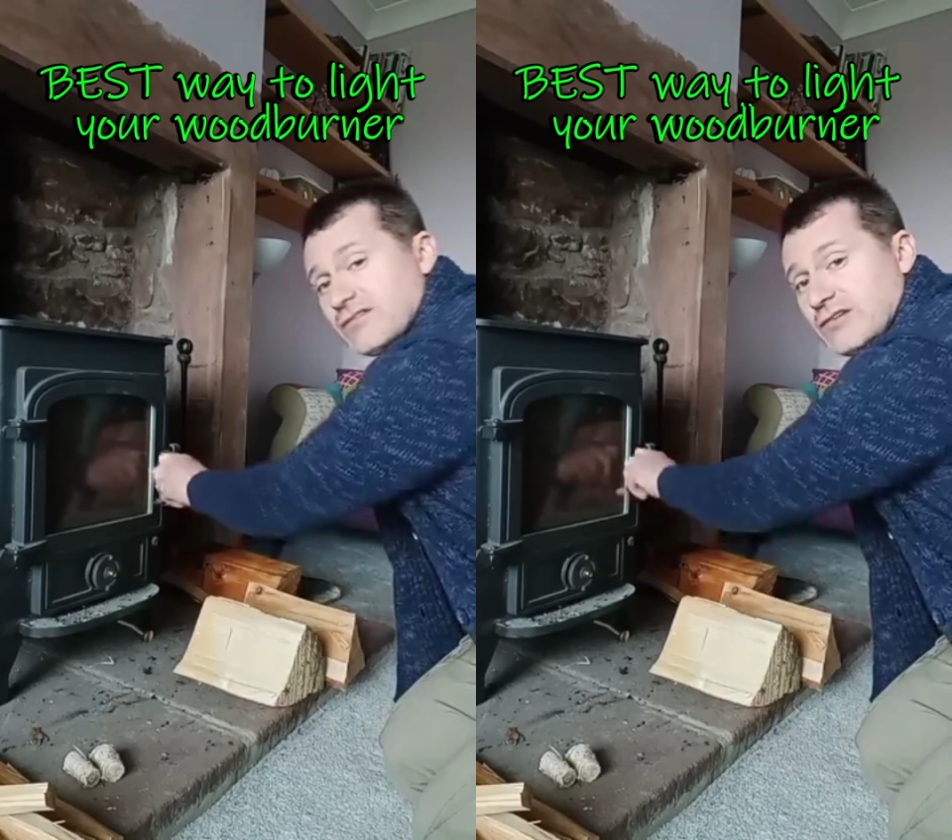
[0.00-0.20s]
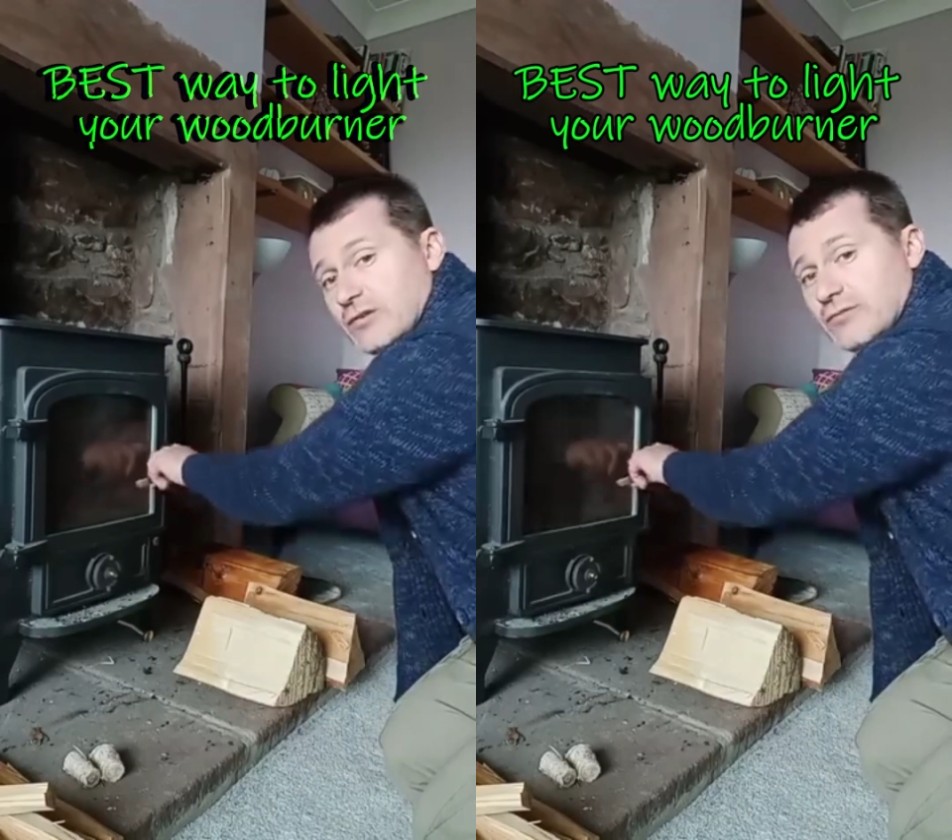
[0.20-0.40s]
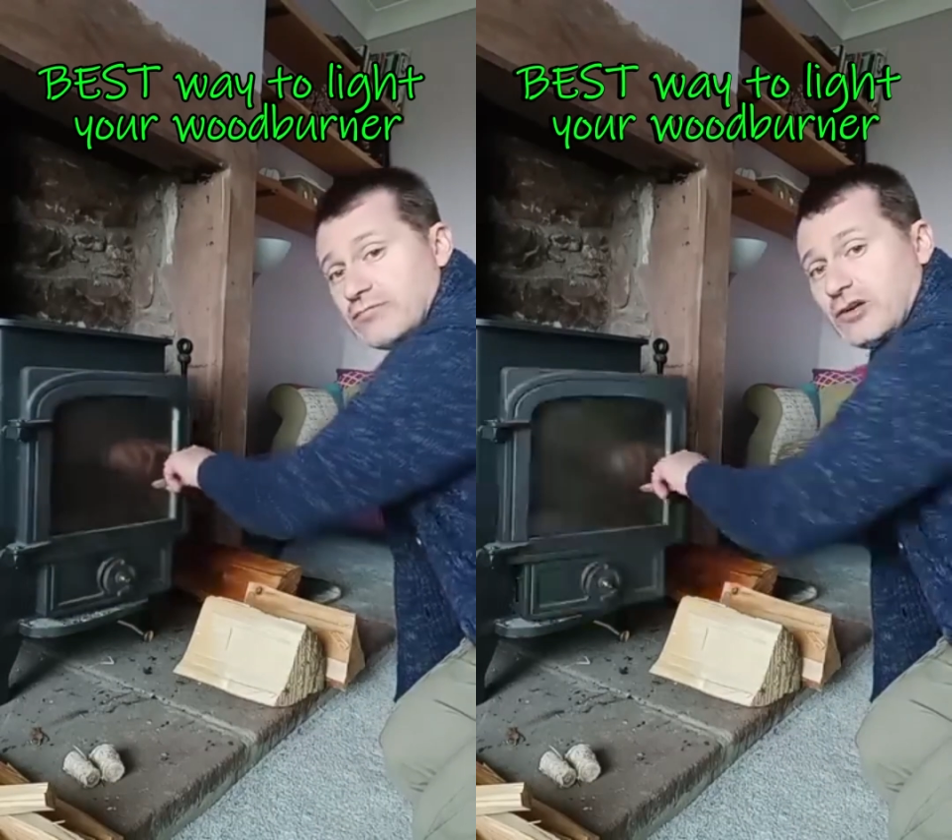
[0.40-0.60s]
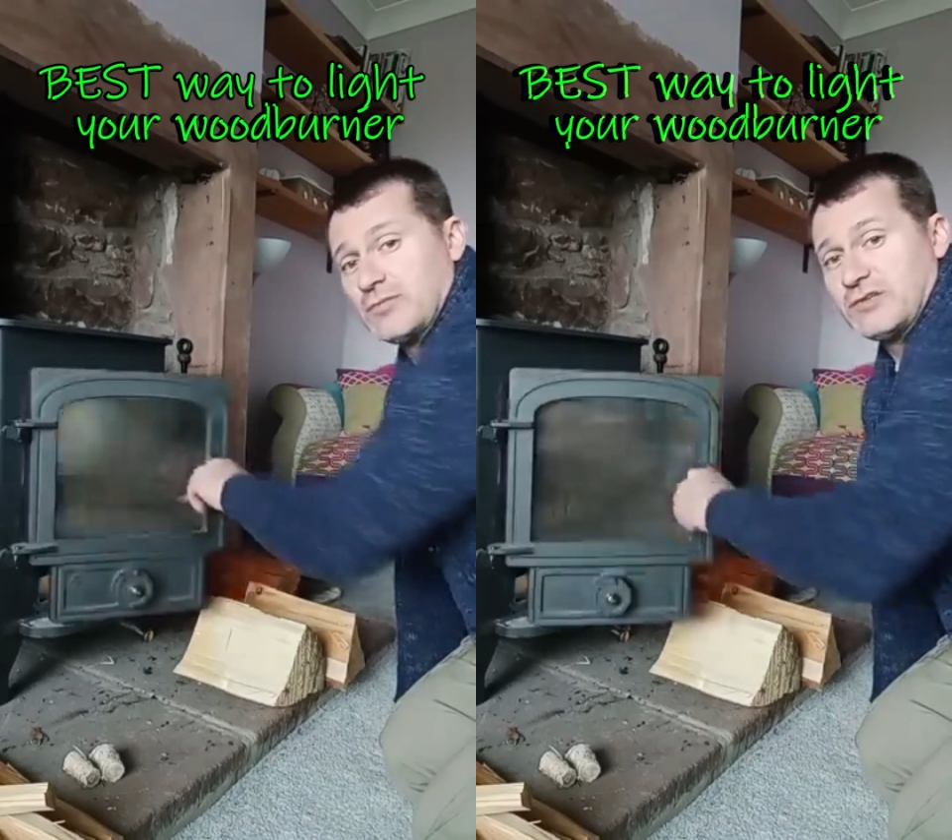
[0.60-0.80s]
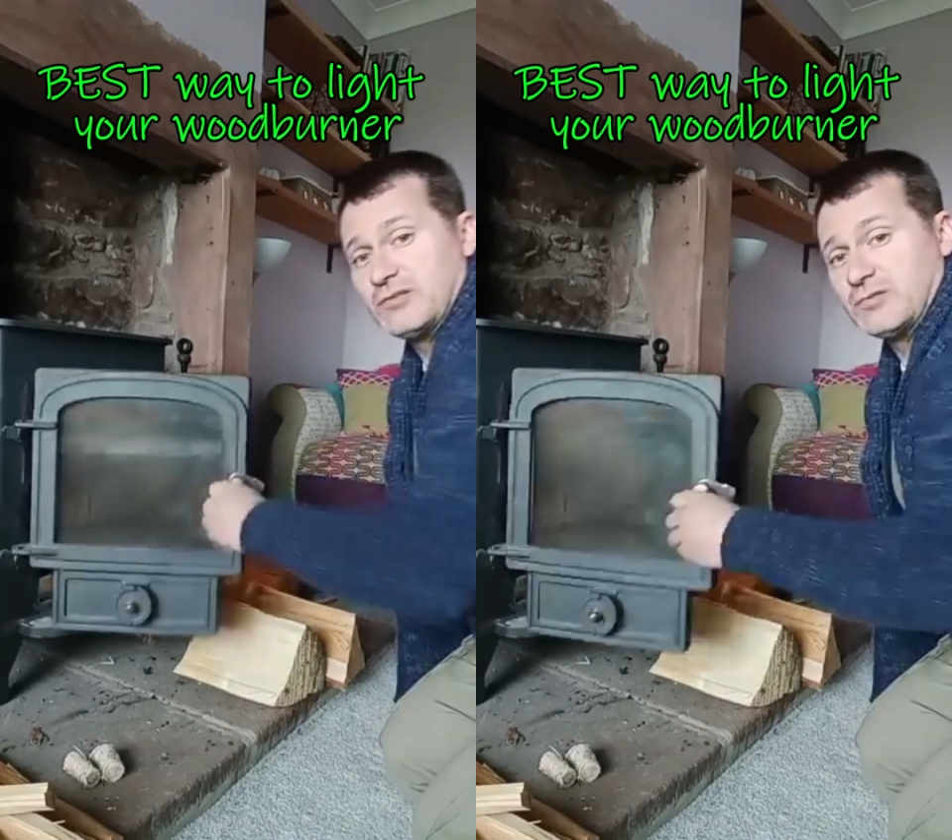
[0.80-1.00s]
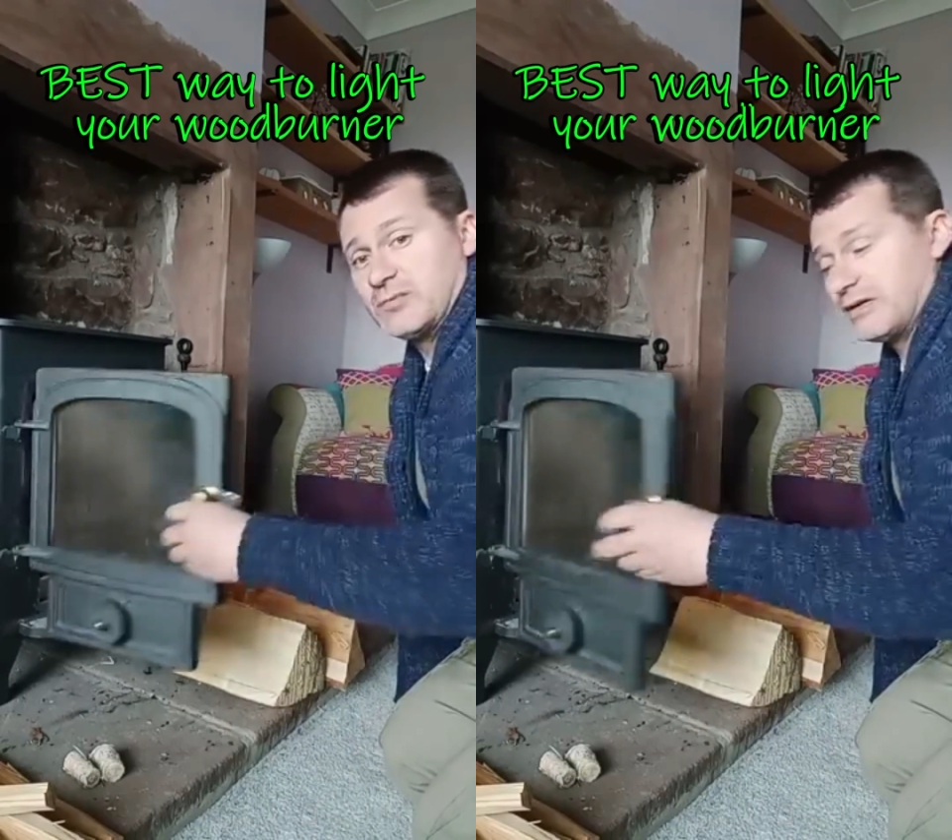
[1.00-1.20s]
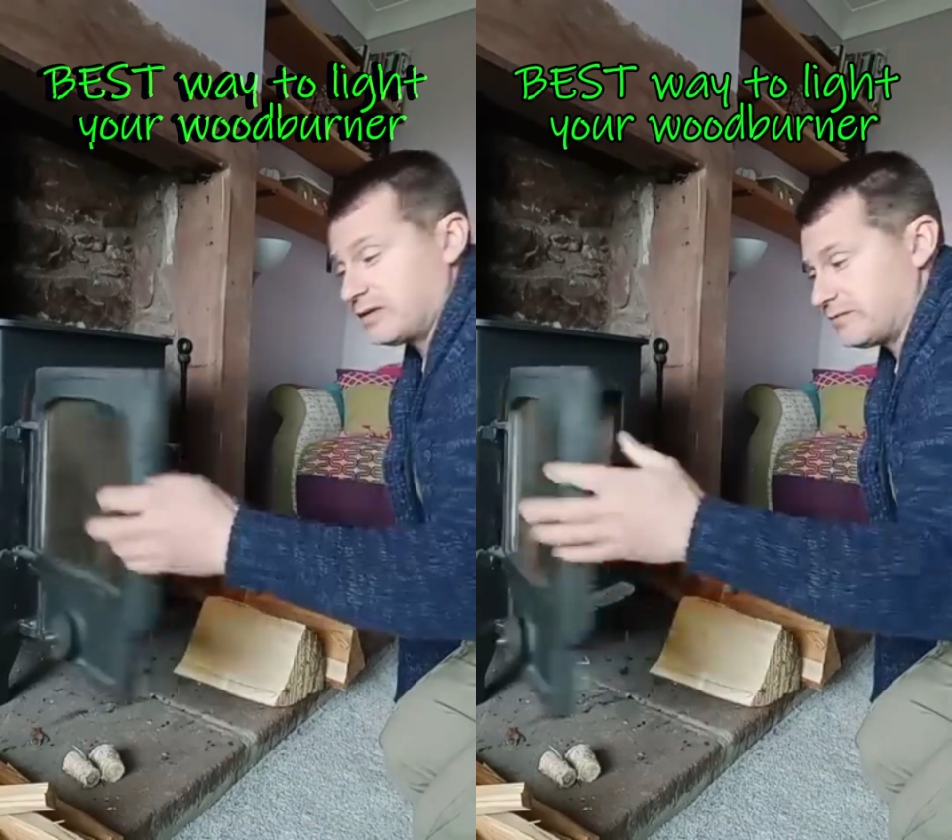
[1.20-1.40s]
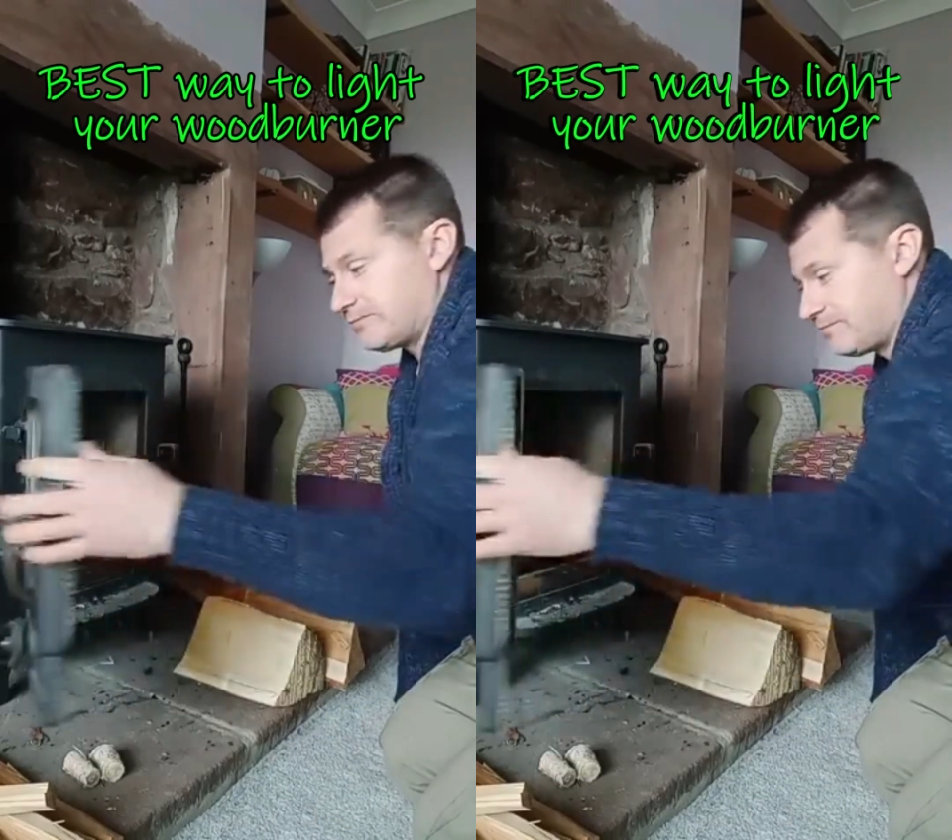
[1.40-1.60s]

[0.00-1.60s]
So open your wood burner.